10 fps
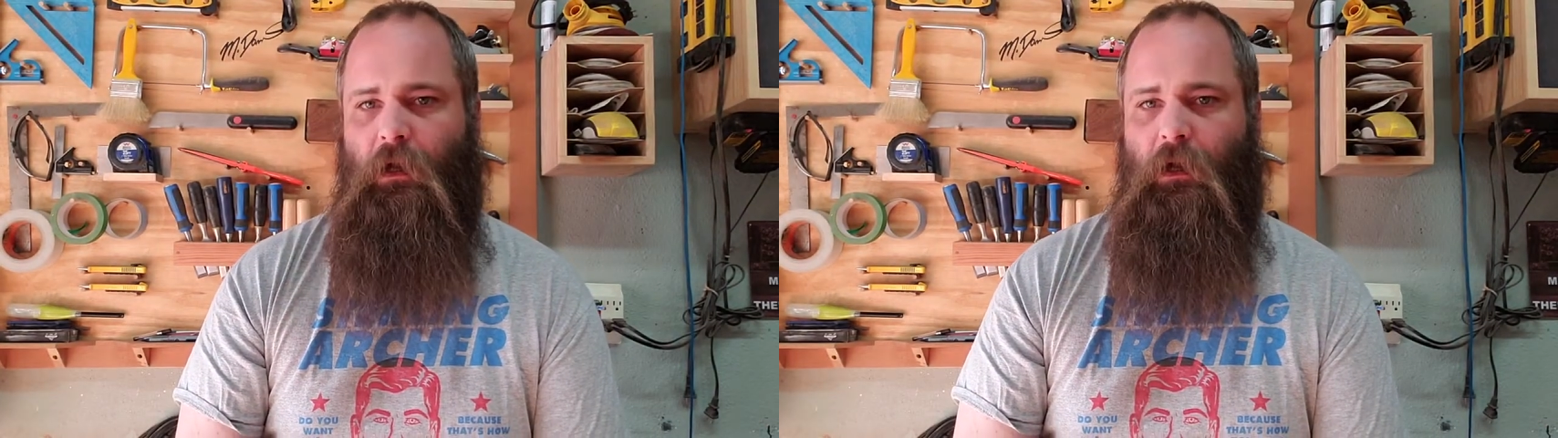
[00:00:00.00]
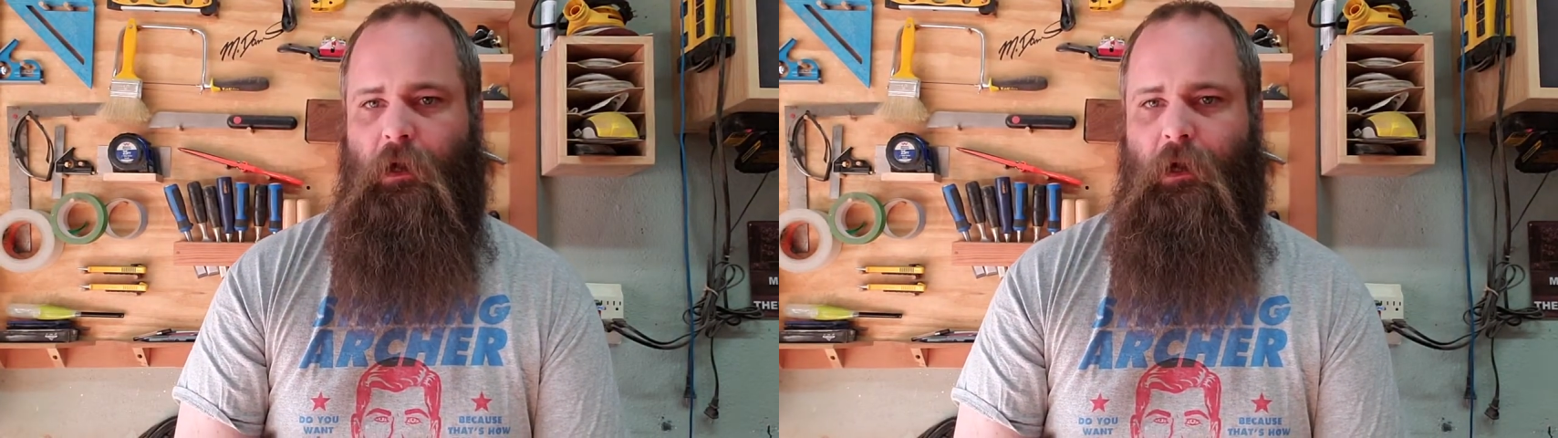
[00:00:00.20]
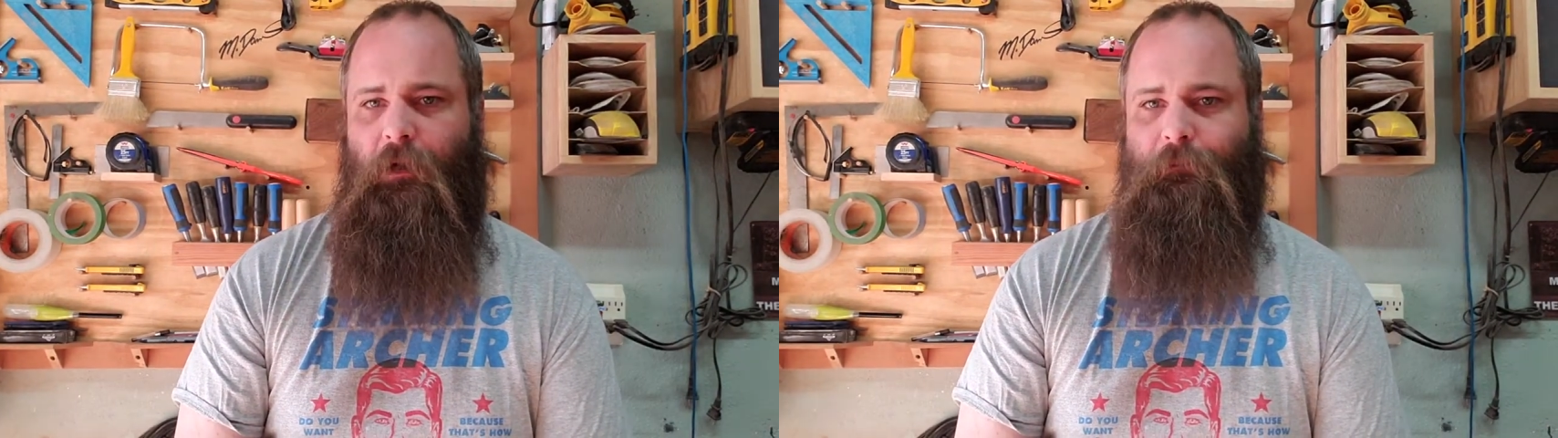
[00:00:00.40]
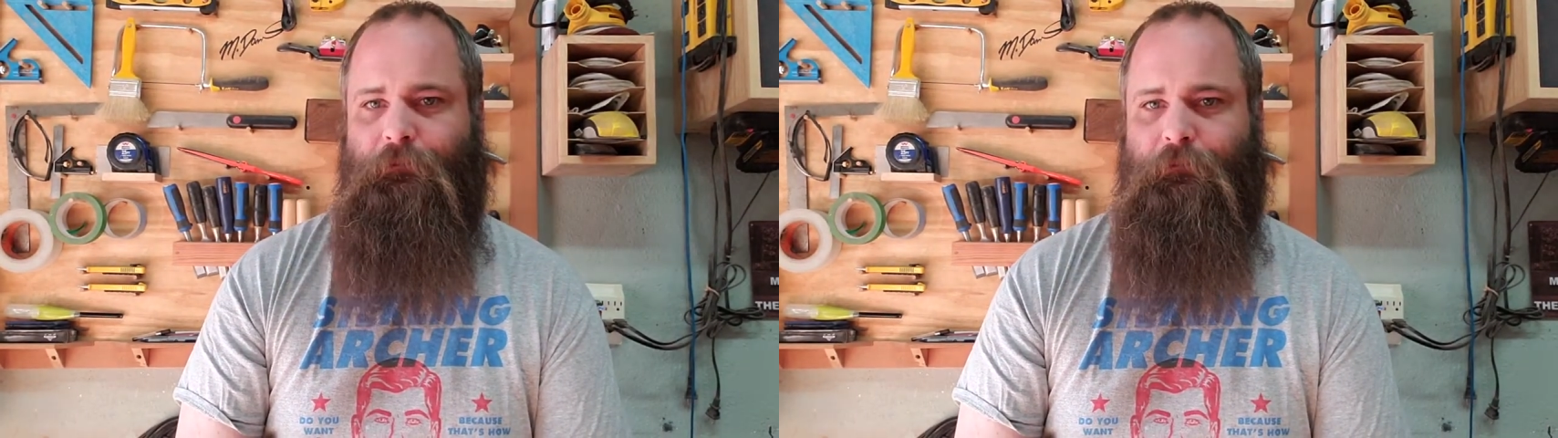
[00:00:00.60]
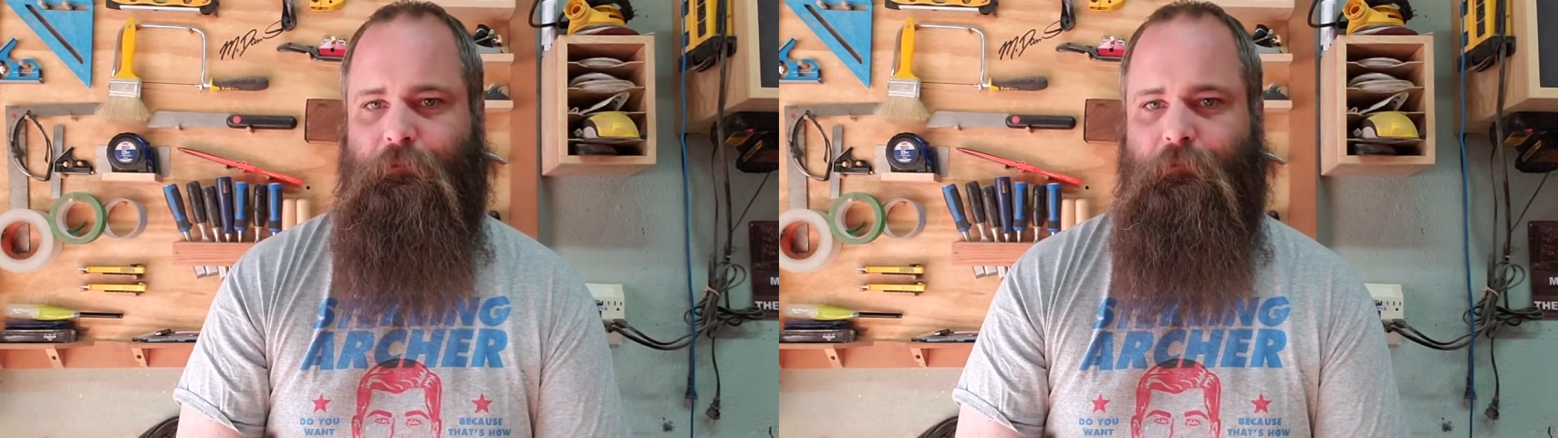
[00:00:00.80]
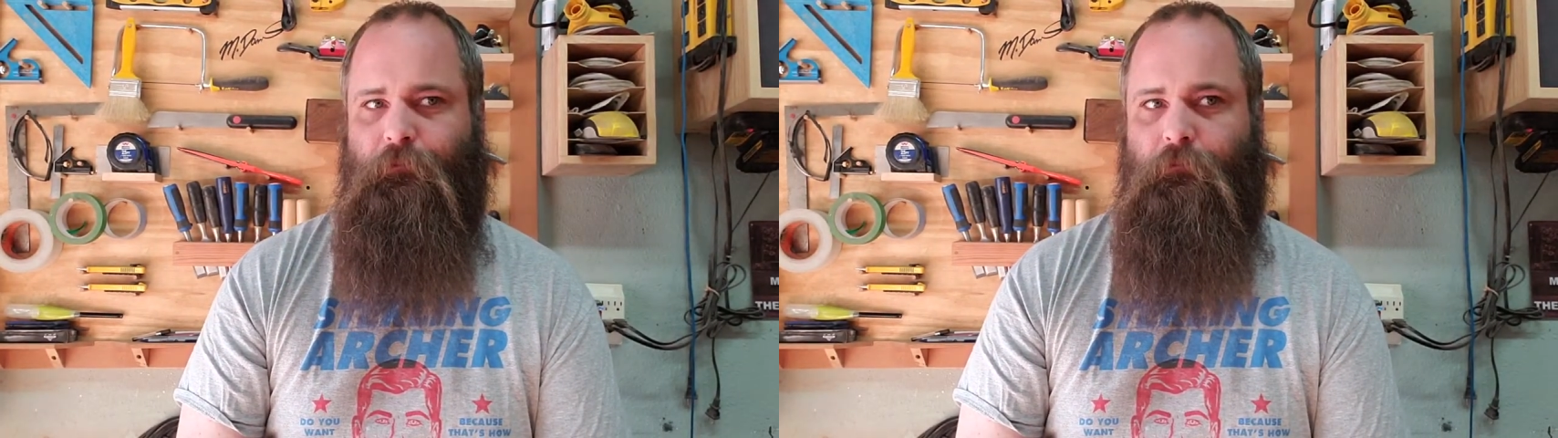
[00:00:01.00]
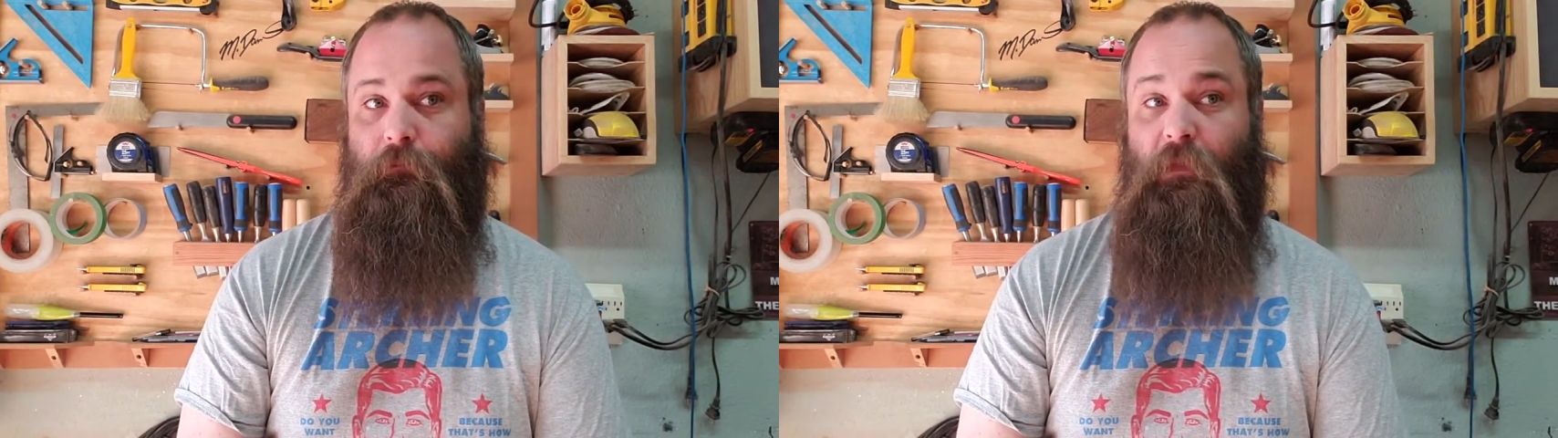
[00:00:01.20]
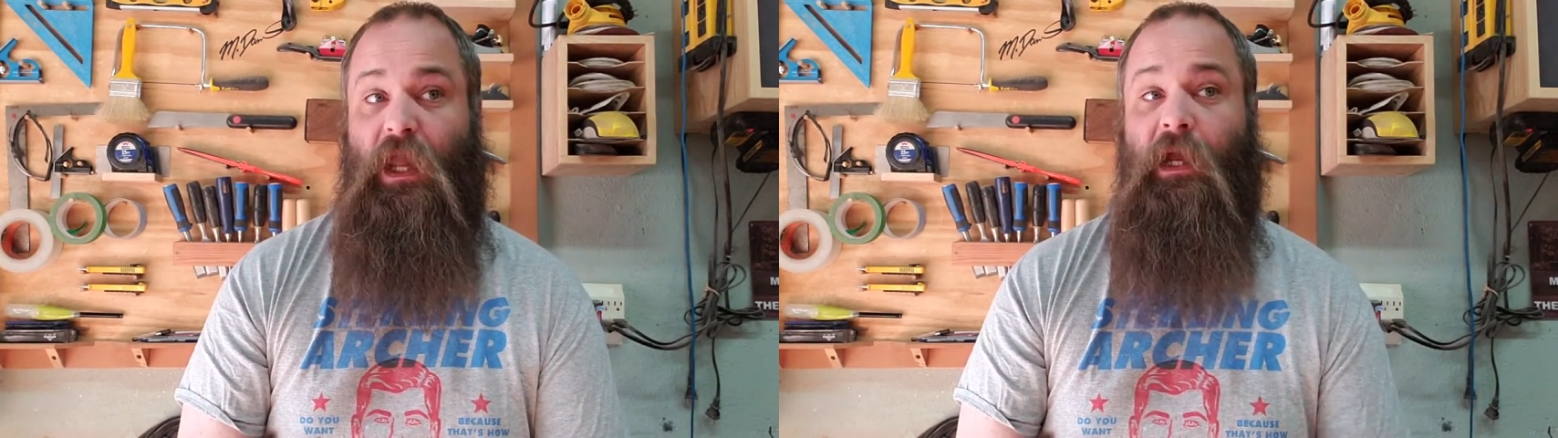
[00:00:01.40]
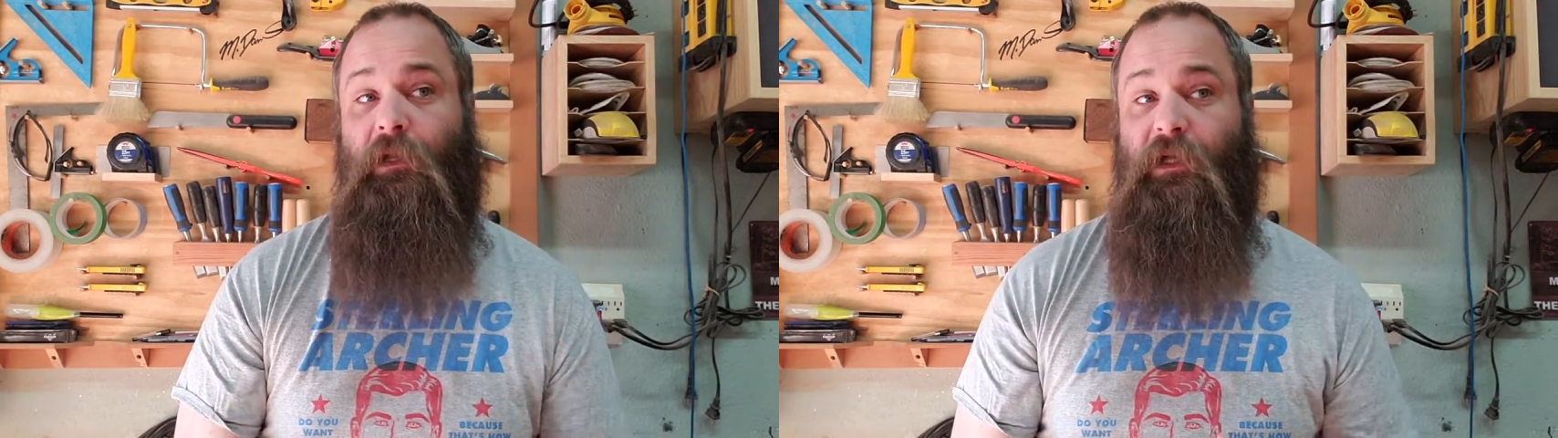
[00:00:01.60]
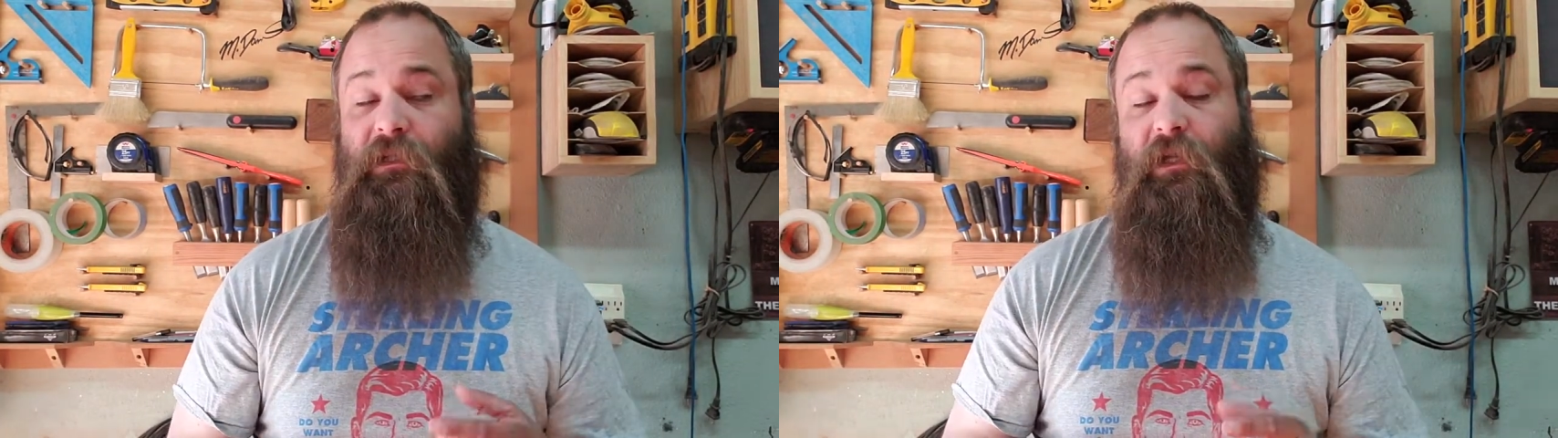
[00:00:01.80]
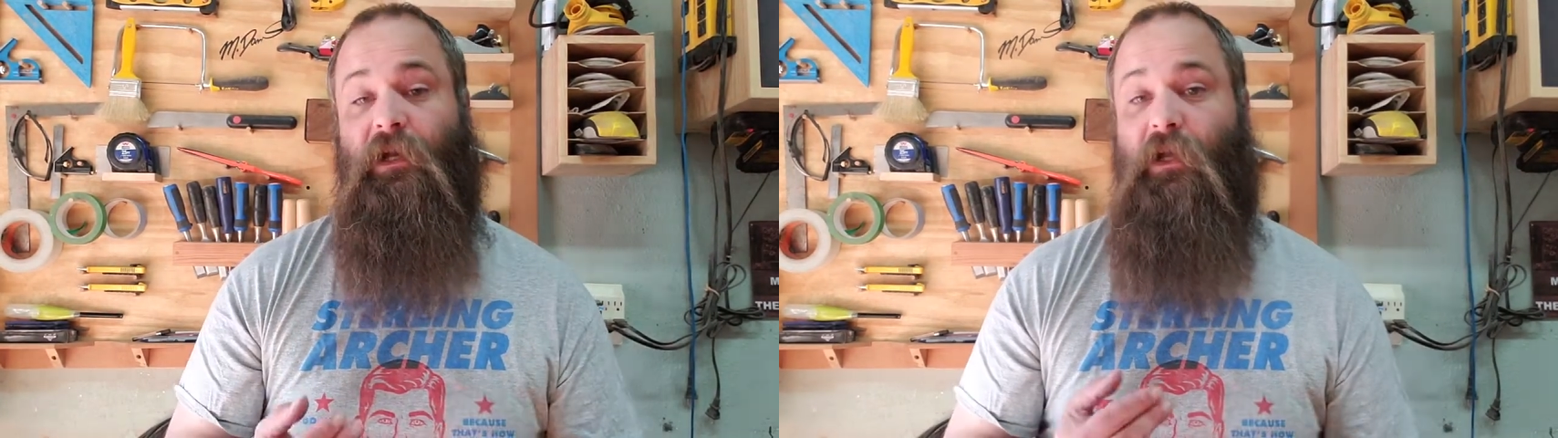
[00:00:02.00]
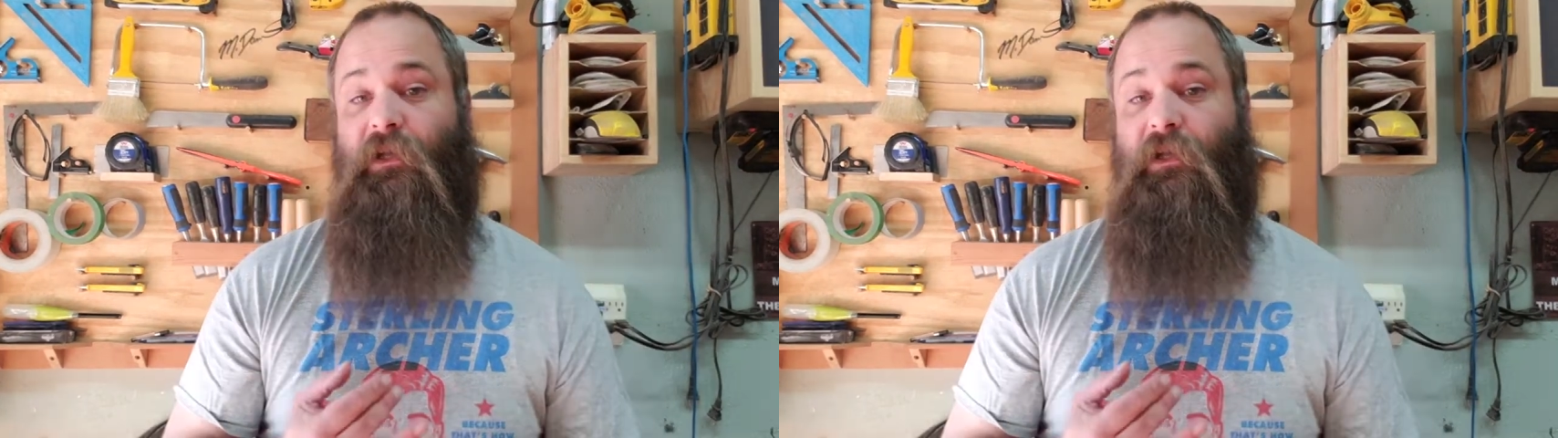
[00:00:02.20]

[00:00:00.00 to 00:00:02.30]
Ah. Um, and like I said, I